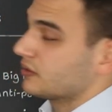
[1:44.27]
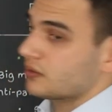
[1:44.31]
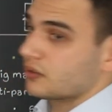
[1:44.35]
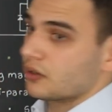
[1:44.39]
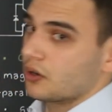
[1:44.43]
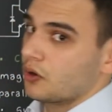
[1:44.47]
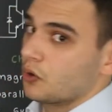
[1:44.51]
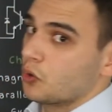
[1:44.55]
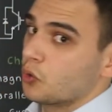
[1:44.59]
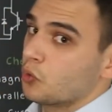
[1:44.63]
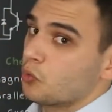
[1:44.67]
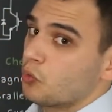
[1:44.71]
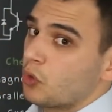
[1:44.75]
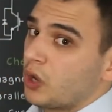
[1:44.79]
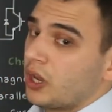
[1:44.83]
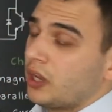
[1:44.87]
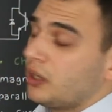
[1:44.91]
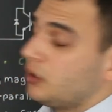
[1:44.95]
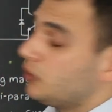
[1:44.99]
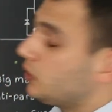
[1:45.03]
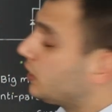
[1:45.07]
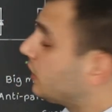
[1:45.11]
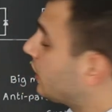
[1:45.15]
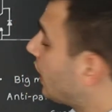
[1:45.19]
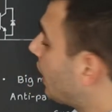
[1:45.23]
So
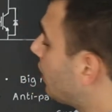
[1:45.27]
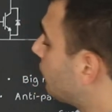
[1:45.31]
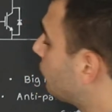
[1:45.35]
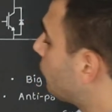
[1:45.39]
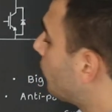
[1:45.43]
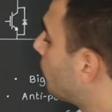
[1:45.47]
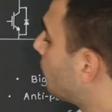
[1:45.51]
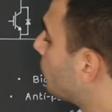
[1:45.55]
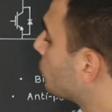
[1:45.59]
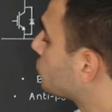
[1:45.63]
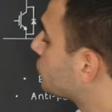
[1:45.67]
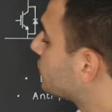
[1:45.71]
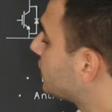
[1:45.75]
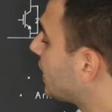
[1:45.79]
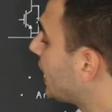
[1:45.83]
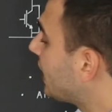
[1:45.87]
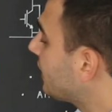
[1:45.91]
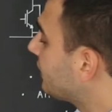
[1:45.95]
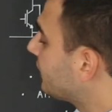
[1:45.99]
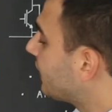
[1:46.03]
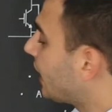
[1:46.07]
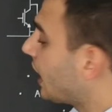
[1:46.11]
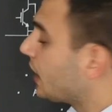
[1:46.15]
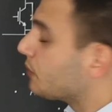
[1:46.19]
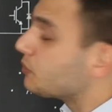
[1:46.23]
you have almost
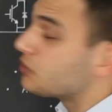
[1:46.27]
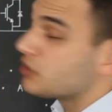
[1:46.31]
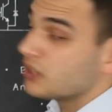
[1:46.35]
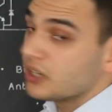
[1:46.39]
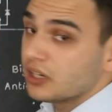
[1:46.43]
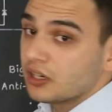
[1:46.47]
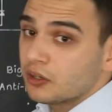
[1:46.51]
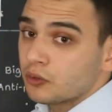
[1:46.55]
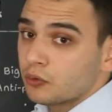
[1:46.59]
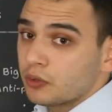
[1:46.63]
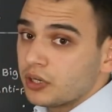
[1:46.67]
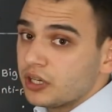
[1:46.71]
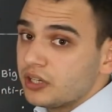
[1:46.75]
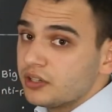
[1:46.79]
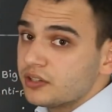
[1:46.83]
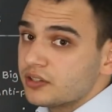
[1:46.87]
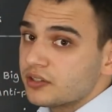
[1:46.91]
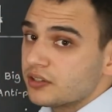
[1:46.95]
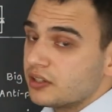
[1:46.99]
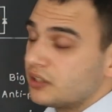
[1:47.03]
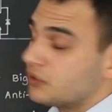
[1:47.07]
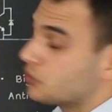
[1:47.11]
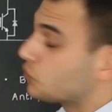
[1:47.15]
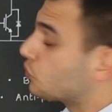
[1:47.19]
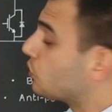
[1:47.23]
10 times
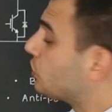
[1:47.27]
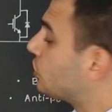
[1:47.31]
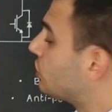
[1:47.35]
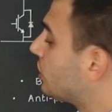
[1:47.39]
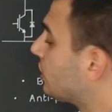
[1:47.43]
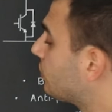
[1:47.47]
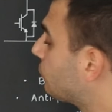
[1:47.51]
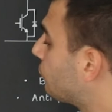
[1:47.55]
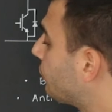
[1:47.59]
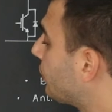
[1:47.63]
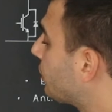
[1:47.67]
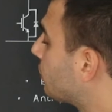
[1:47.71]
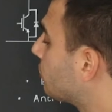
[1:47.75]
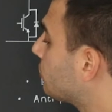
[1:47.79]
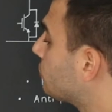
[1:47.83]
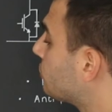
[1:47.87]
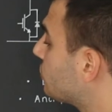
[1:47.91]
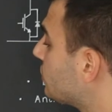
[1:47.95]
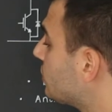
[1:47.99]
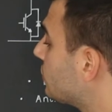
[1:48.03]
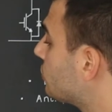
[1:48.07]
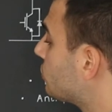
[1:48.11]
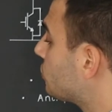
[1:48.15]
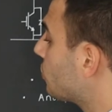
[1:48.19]
increase in switching frequency,